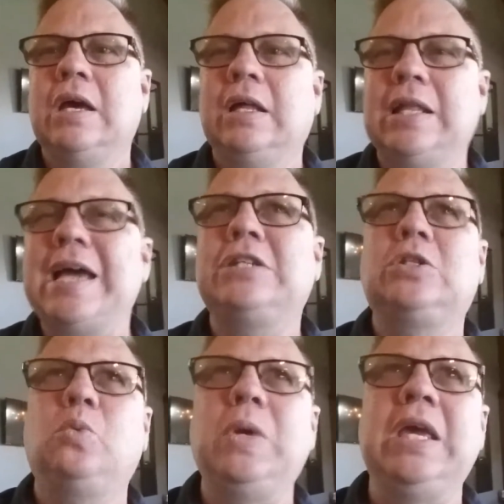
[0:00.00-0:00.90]
uh,
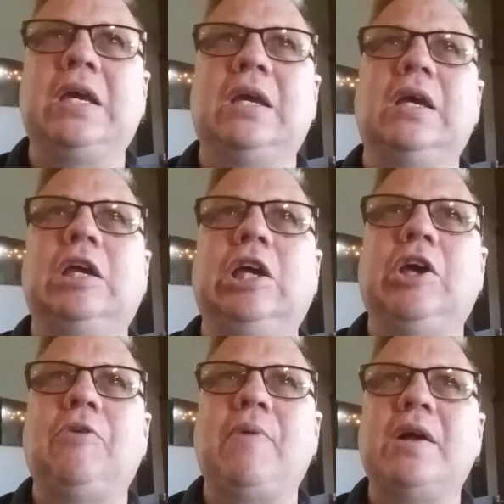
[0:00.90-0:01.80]
last week
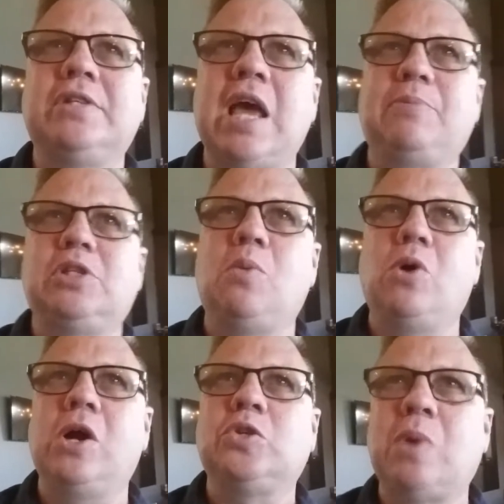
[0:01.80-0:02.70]
uh, on tap
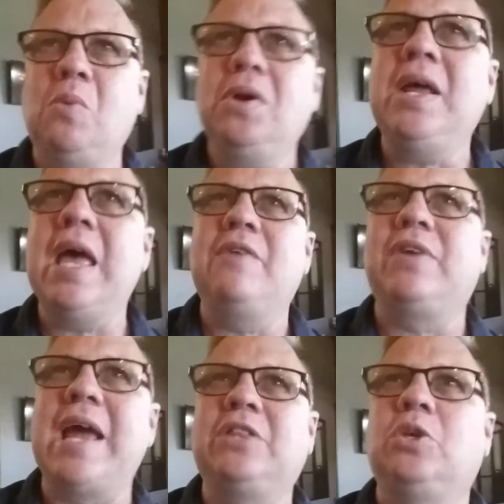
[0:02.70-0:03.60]
somewhere else, but I wanted to have
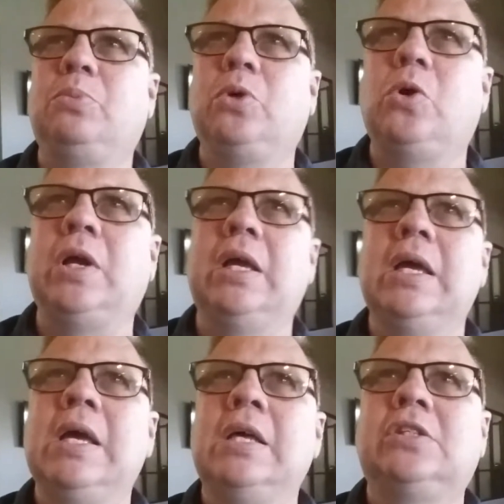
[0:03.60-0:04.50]
it at the brewery.
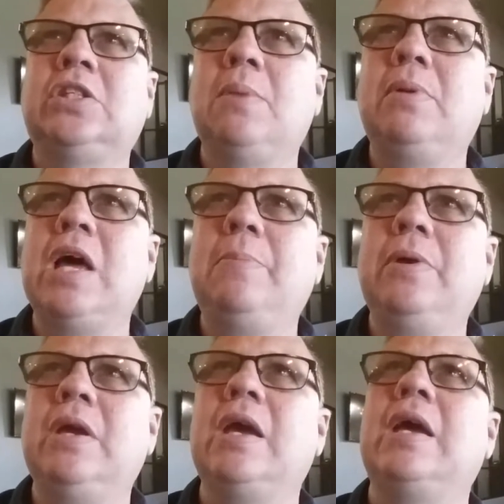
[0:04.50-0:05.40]
It's double
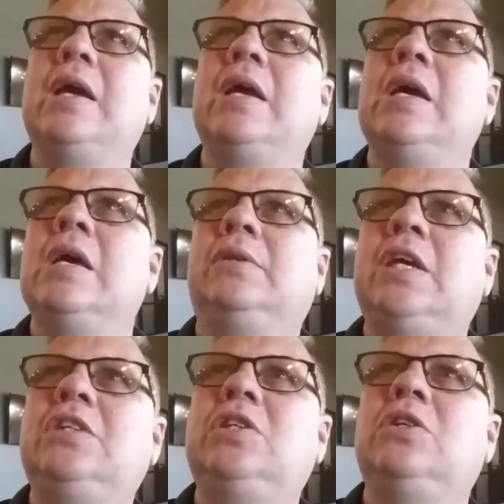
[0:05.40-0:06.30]
IPA,
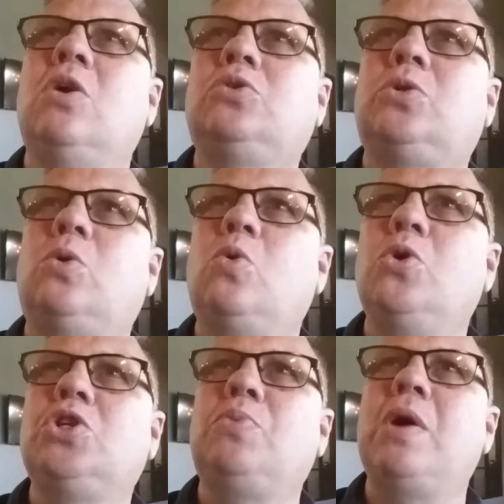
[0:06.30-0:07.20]
tasting notes for
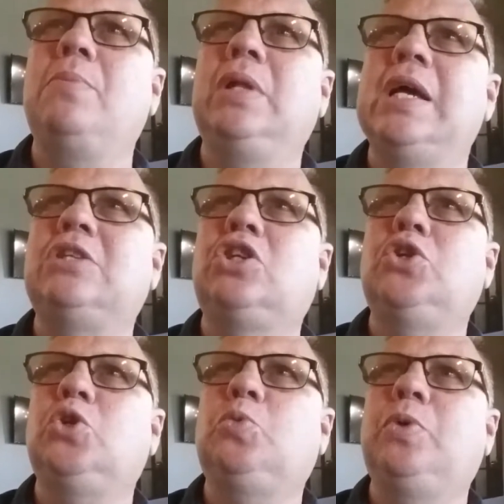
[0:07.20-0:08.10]
orange marmalade,
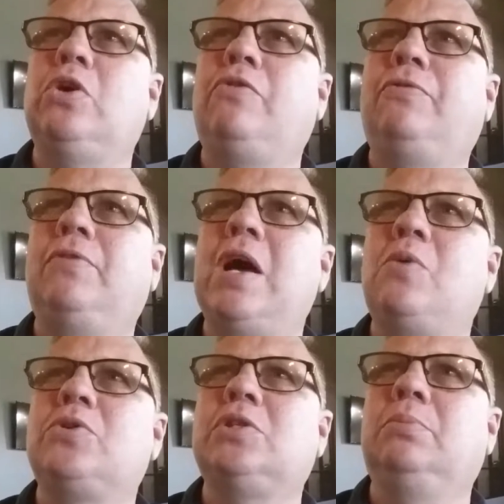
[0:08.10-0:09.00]
citrus peel,
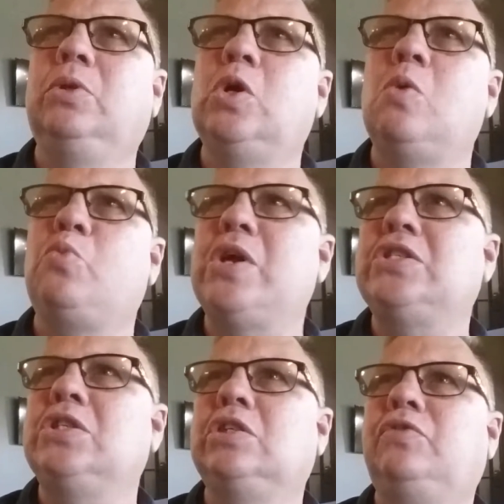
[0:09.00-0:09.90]
flowers in bloom,
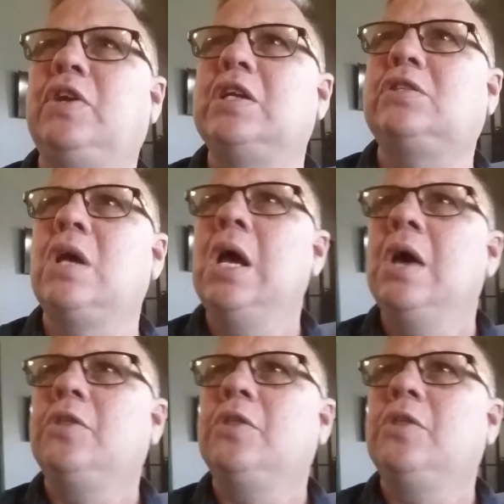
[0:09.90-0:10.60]
resinous finish,